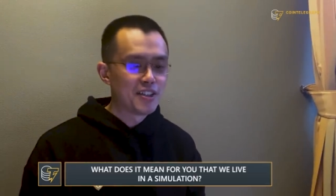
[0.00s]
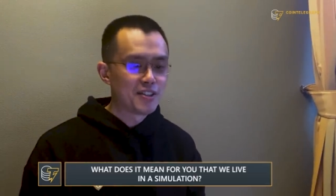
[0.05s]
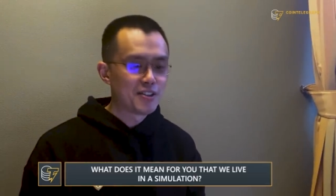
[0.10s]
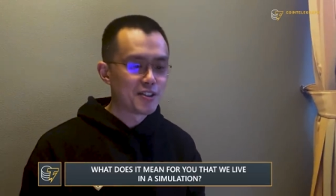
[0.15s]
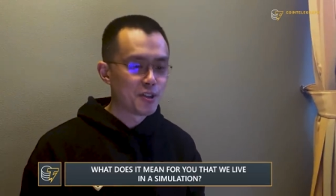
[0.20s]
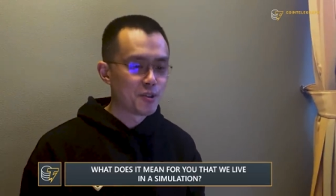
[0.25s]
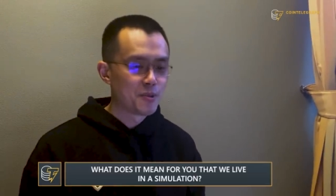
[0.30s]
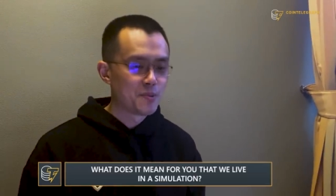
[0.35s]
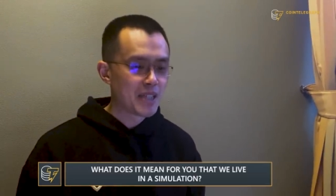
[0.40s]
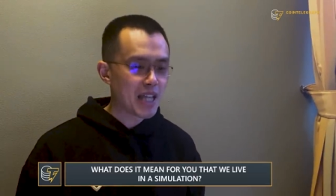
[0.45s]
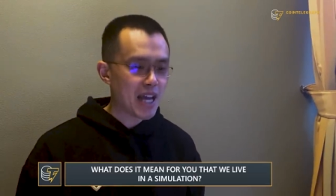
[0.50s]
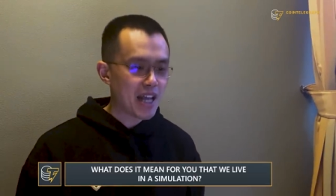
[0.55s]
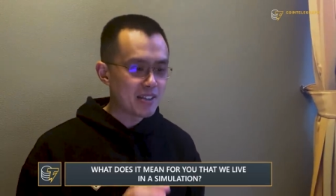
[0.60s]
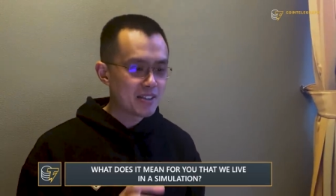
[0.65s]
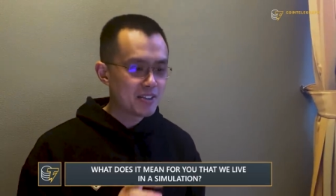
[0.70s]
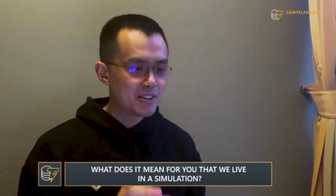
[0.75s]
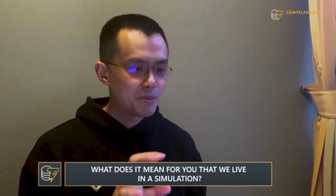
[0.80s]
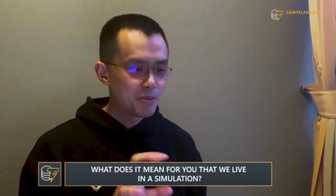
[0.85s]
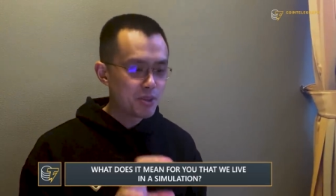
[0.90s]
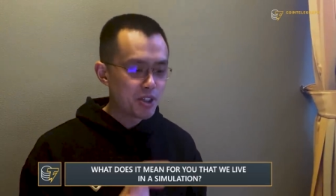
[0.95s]
So
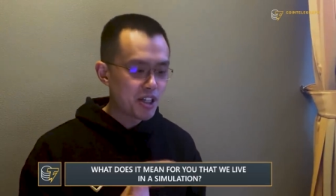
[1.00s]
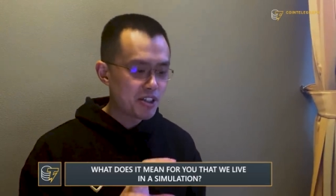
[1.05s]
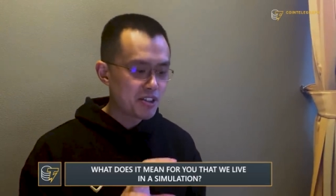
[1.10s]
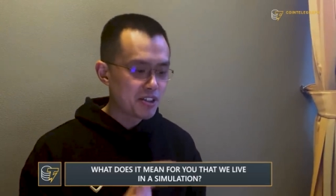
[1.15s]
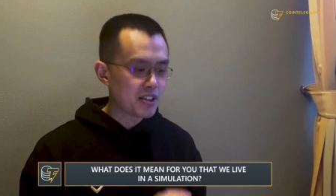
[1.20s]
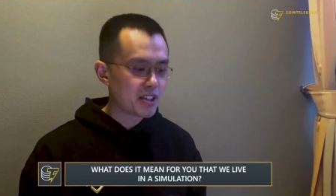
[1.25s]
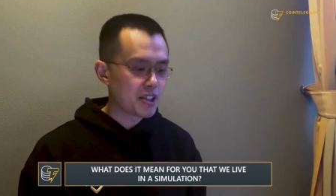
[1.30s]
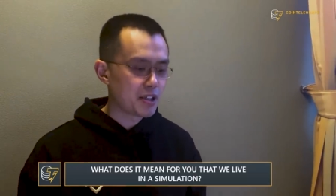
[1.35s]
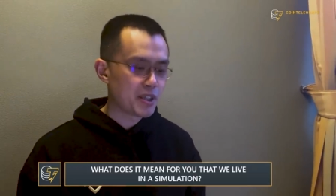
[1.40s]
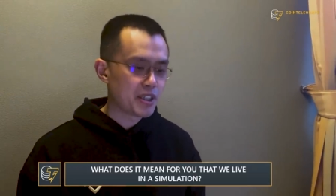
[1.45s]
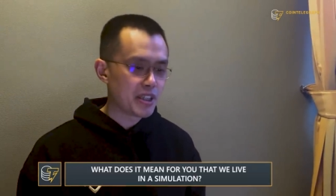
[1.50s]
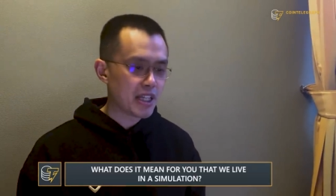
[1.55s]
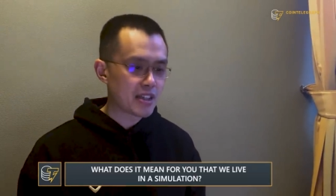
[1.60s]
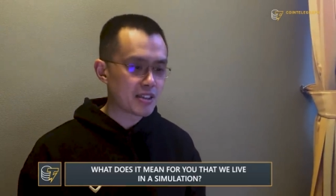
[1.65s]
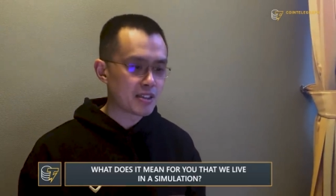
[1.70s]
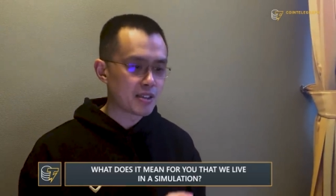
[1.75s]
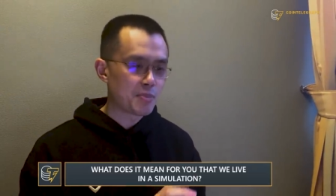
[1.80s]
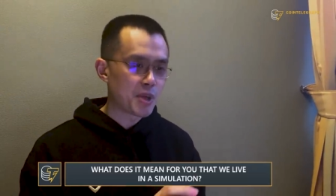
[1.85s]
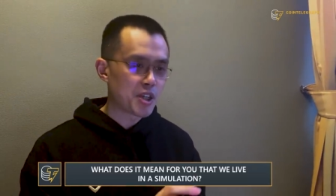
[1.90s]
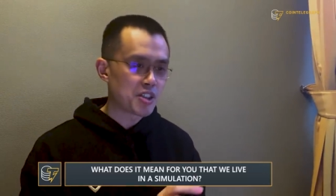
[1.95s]
that simulation theory
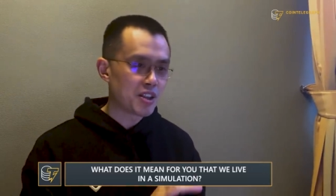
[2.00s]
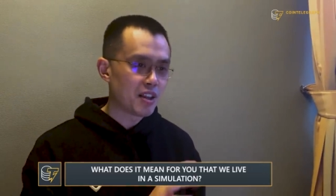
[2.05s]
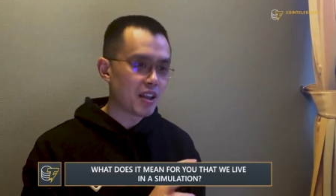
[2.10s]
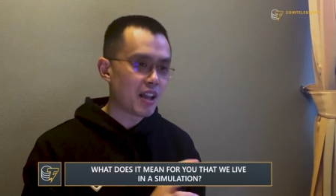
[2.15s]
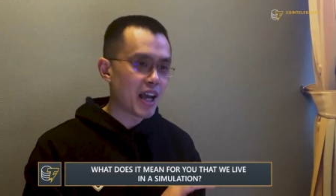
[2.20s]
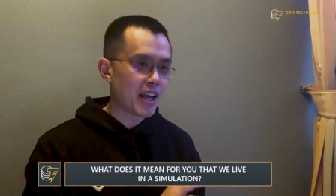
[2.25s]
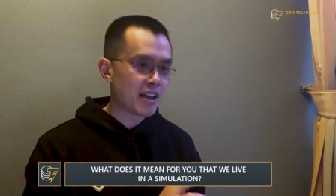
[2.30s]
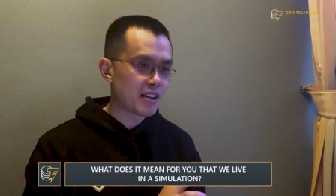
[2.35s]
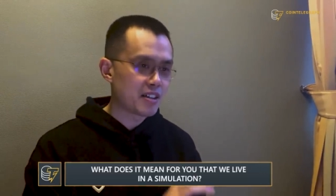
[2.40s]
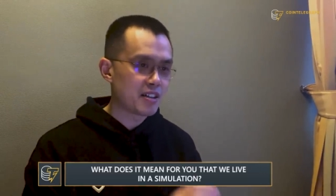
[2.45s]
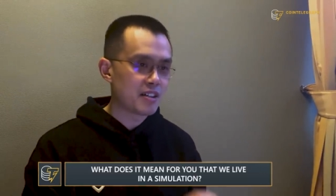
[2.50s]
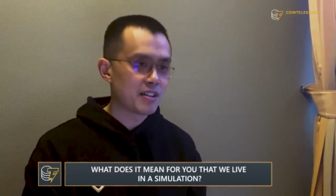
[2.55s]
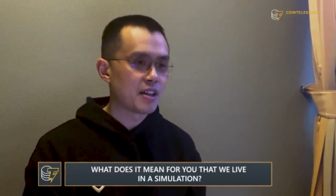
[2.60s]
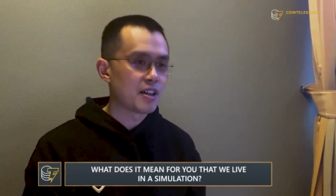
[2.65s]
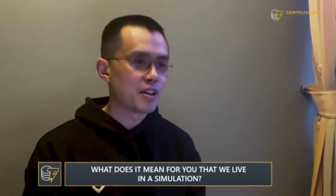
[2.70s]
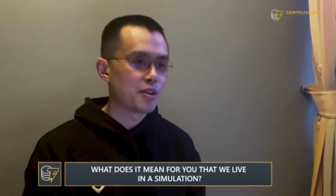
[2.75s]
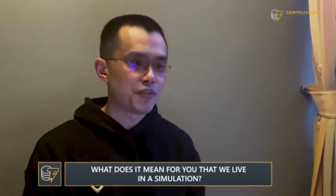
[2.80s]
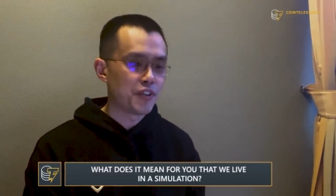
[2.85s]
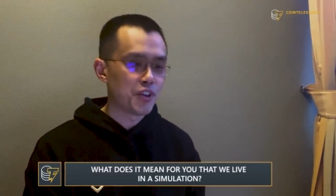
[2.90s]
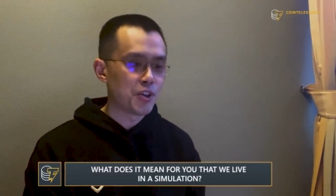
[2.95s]
takes a much lighter
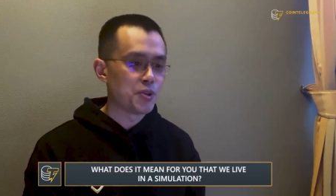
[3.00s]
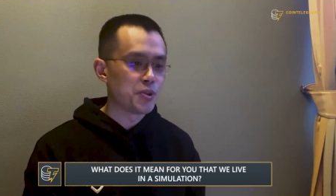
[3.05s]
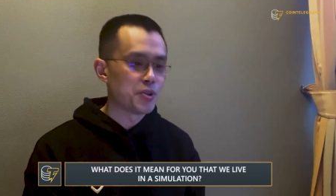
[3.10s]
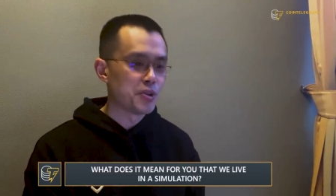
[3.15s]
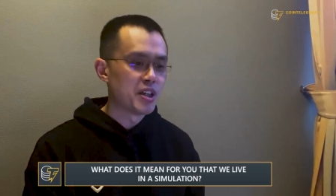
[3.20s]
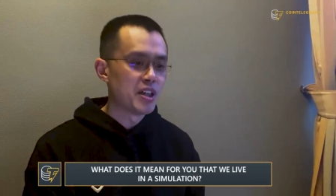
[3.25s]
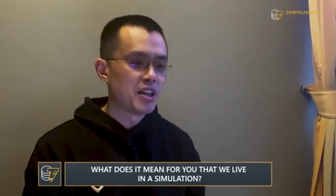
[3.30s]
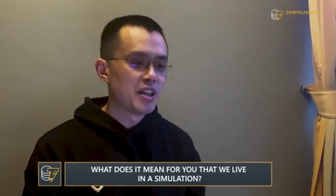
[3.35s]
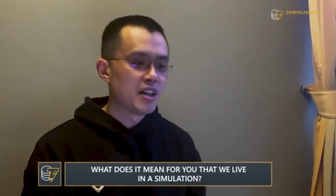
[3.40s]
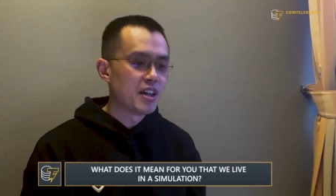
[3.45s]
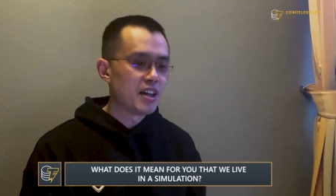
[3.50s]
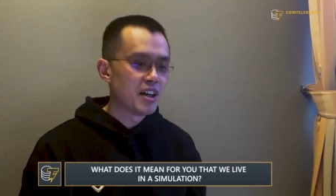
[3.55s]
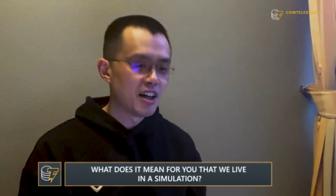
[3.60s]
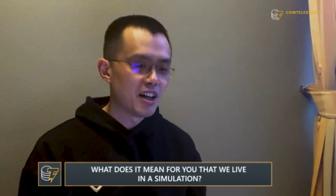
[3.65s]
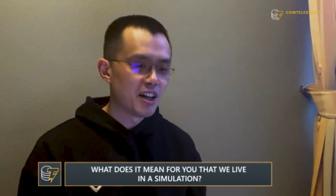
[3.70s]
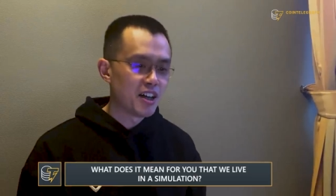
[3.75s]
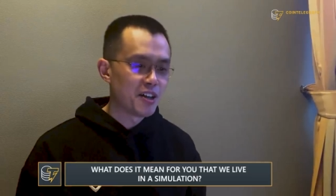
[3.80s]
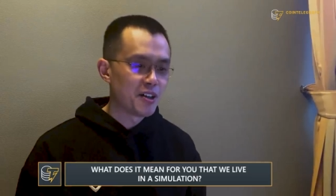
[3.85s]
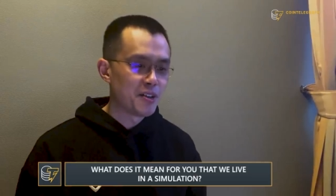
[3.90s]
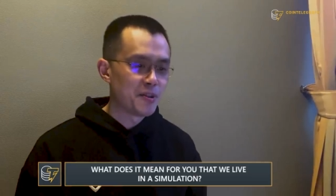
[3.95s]
uh, view
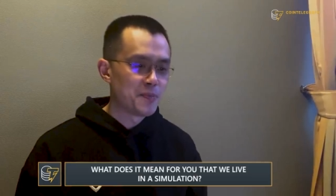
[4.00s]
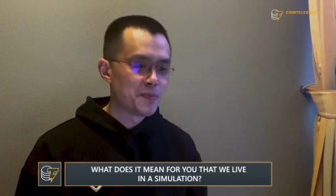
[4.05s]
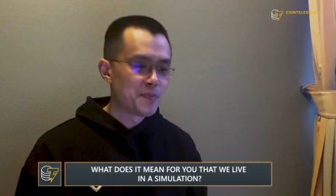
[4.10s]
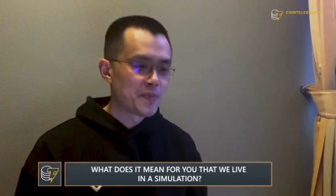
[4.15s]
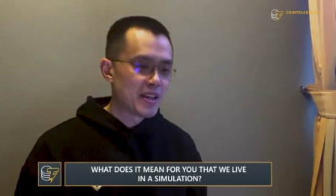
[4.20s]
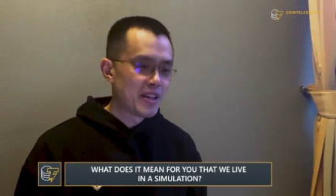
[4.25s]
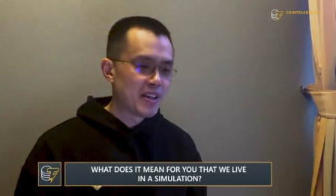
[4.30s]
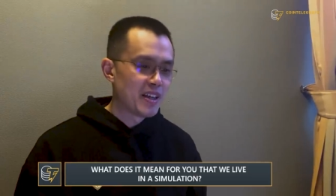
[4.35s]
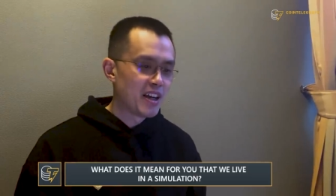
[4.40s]
um,